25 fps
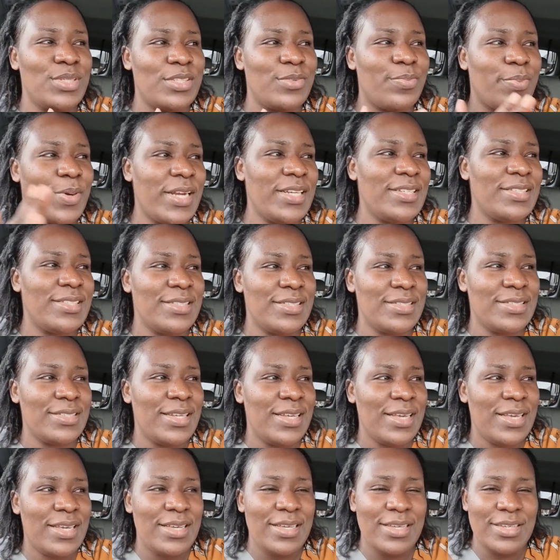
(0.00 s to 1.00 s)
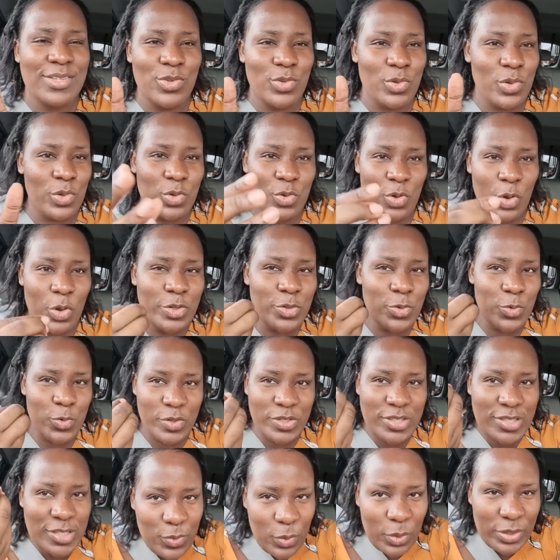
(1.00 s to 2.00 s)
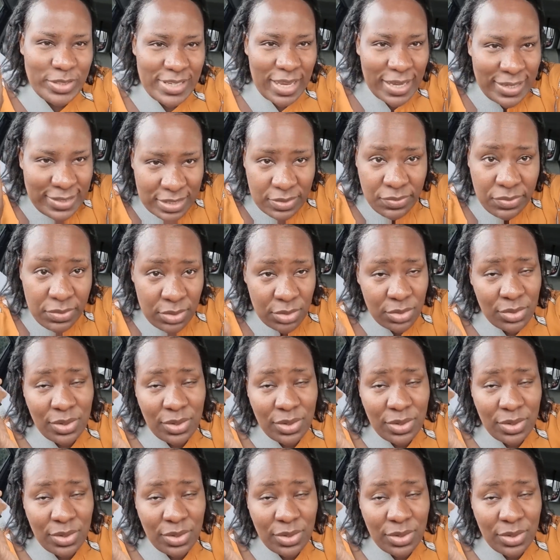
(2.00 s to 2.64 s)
pricing, you won't see what they're giving you.